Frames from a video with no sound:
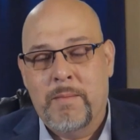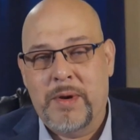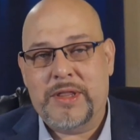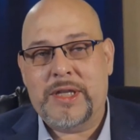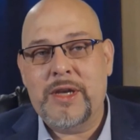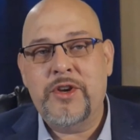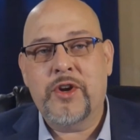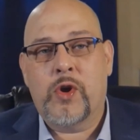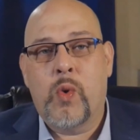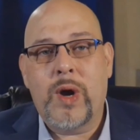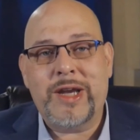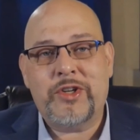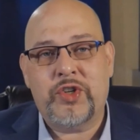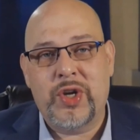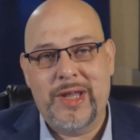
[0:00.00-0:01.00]
but then your
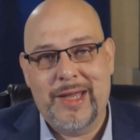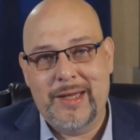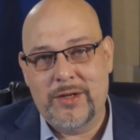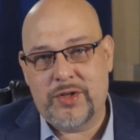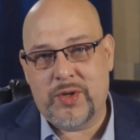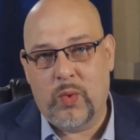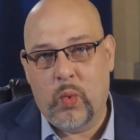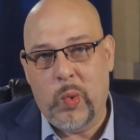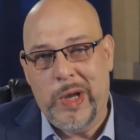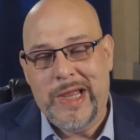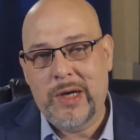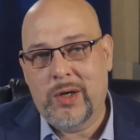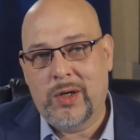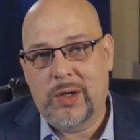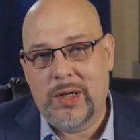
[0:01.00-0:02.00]
question is,
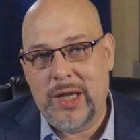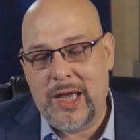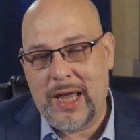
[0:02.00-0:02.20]
will